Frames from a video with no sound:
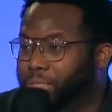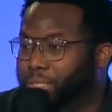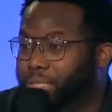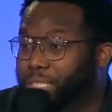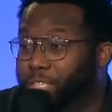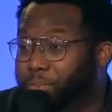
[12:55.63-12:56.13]

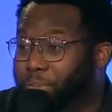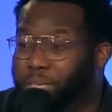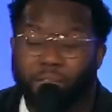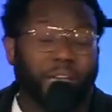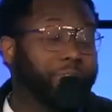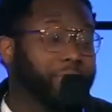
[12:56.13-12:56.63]
Just be
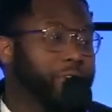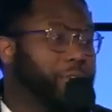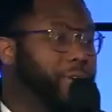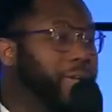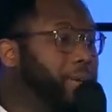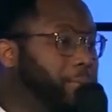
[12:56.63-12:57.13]
loving your
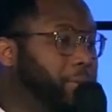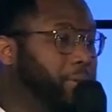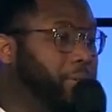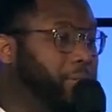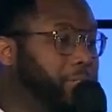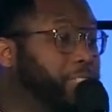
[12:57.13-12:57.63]
neighbor
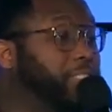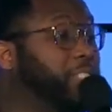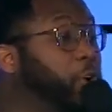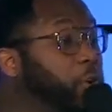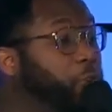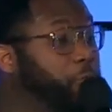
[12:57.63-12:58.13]
to
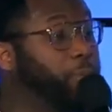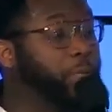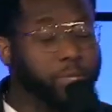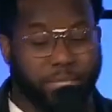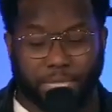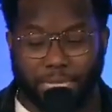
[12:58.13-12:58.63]
turn from
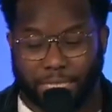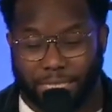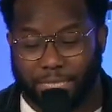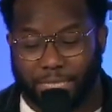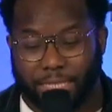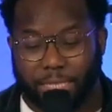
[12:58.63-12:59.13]
those things. And it
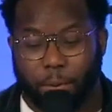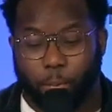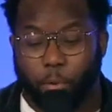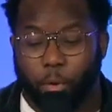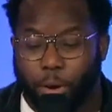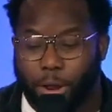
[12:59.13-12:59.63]
says, I'll
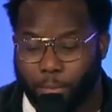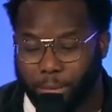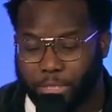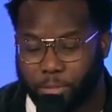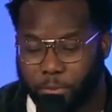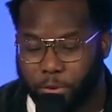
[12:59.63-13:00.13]
pour out my
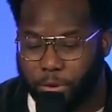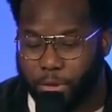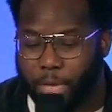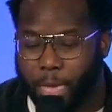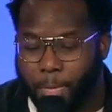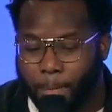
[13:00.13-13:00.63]
spirit
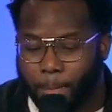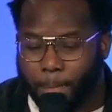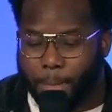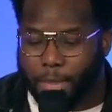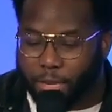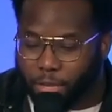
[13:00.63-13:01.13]

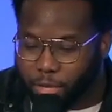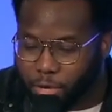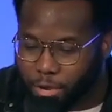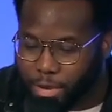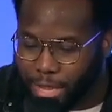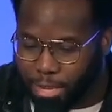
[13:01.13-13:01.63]
and heal
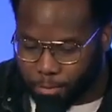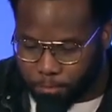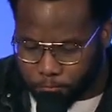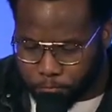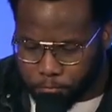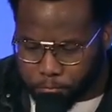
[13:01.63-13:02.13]
your land.
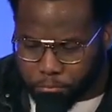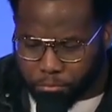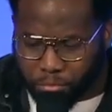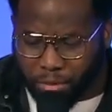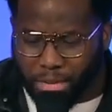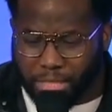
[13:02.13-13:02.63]

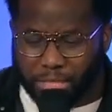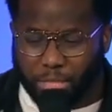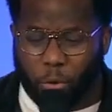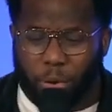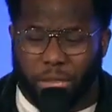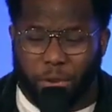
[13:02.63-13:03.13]
And
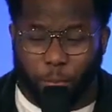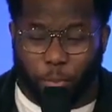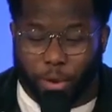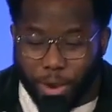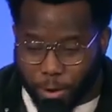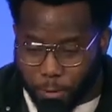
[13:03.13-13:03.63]
so in
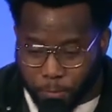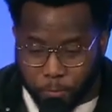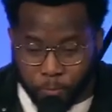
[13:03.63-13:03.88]
prayer,